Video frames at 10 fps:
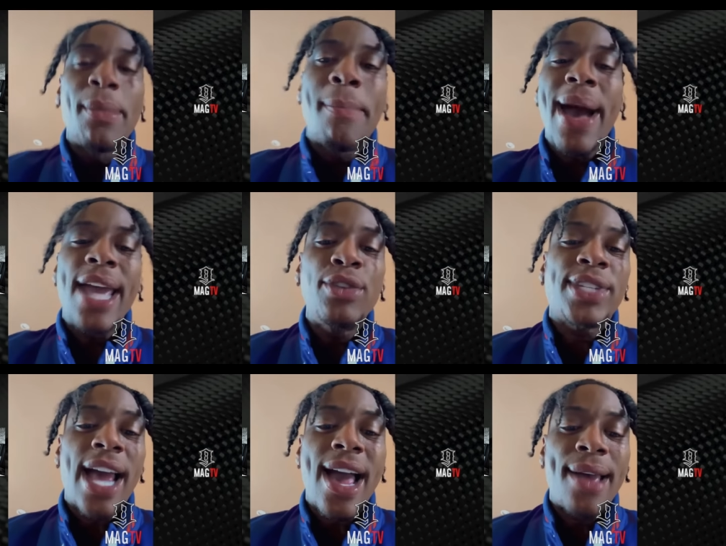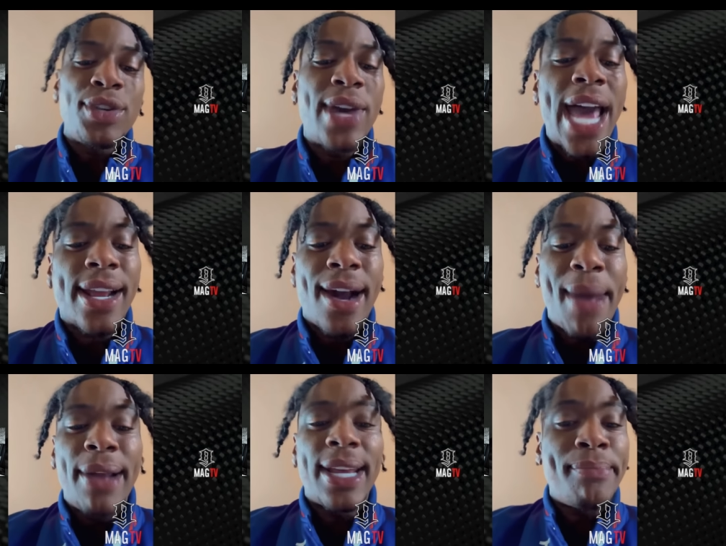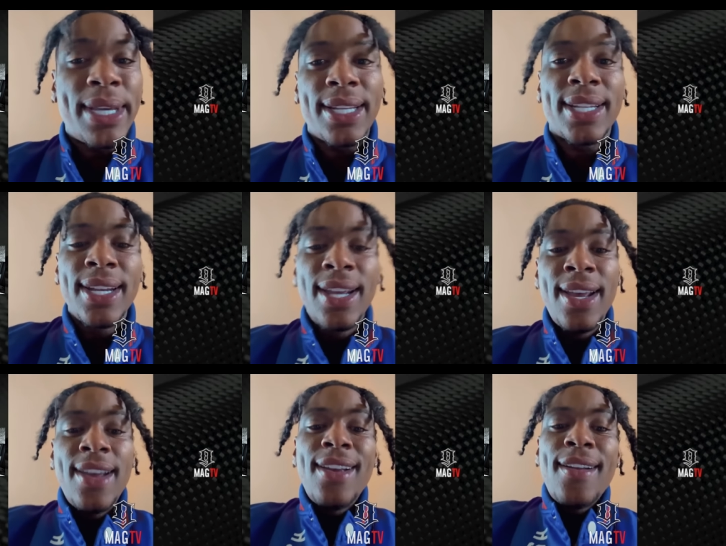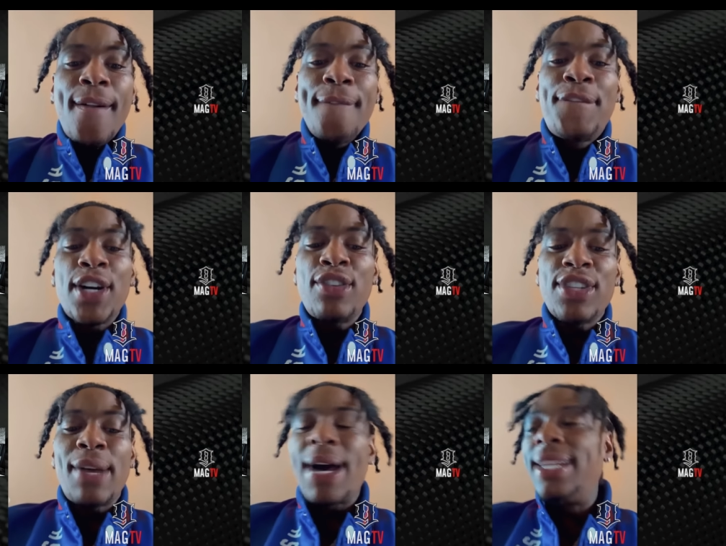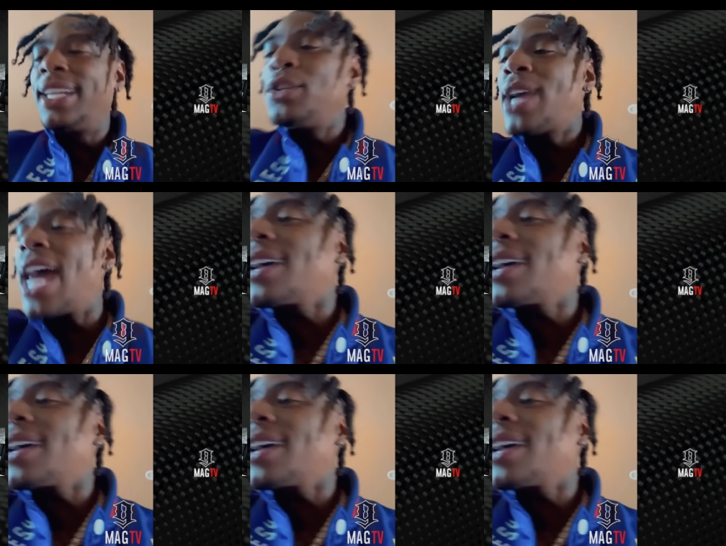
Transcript: doing nothing but buying you time. You gotta come out there, bitch. You talking about, you